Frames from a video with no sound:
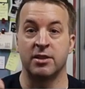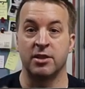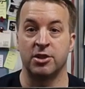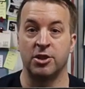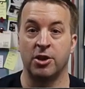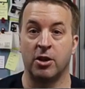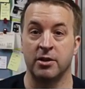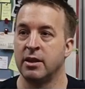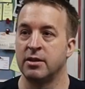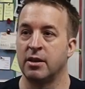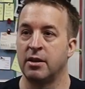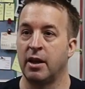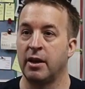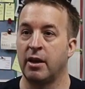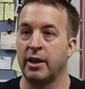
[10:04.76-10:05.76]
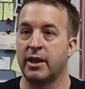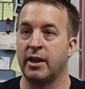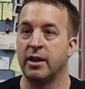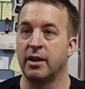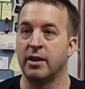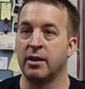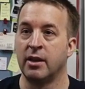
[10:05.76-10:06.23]
the shot. So then I
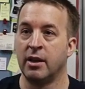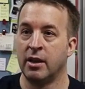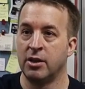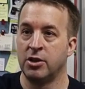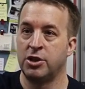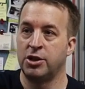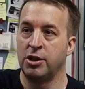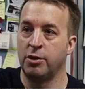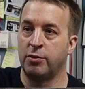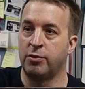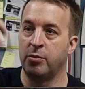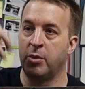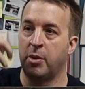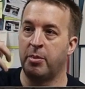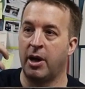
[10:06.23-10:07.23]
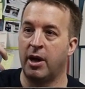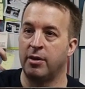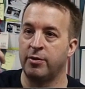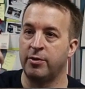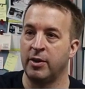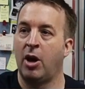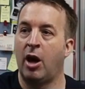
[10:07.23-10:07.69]
can shoot from
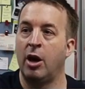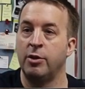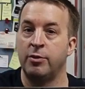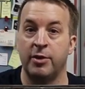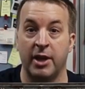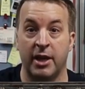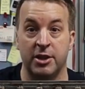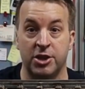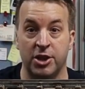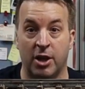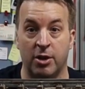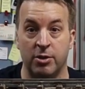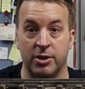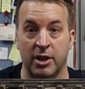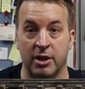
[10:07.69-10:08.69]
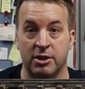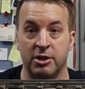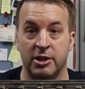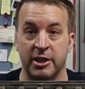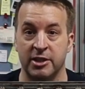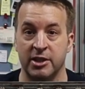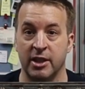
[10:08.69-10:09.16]
above, over their shoulder
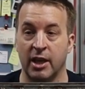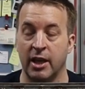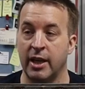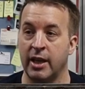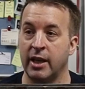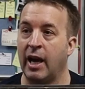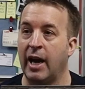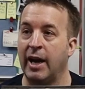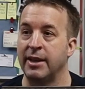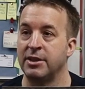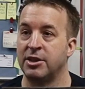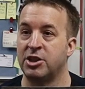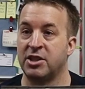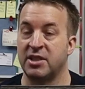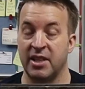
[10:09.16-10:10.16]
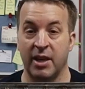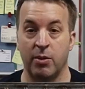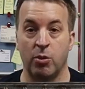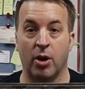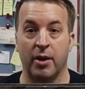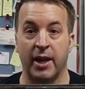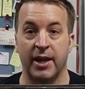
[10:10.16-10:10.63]
traditionally, and see
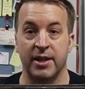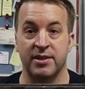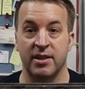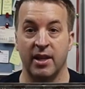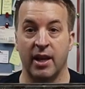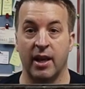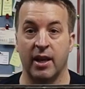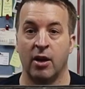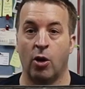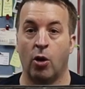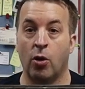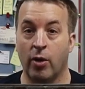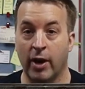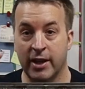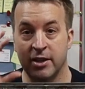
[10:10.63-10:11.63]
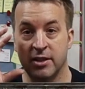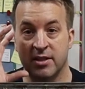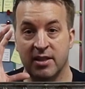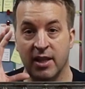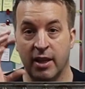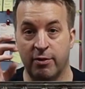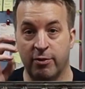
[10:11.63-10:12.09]
what they're seeing. Or I can
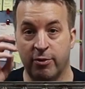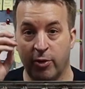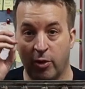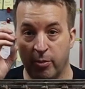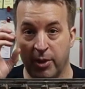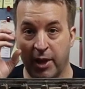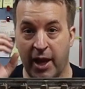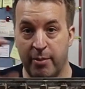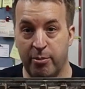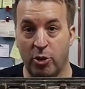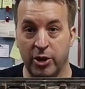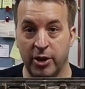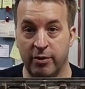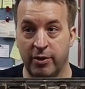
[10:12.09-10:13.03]
see from their point of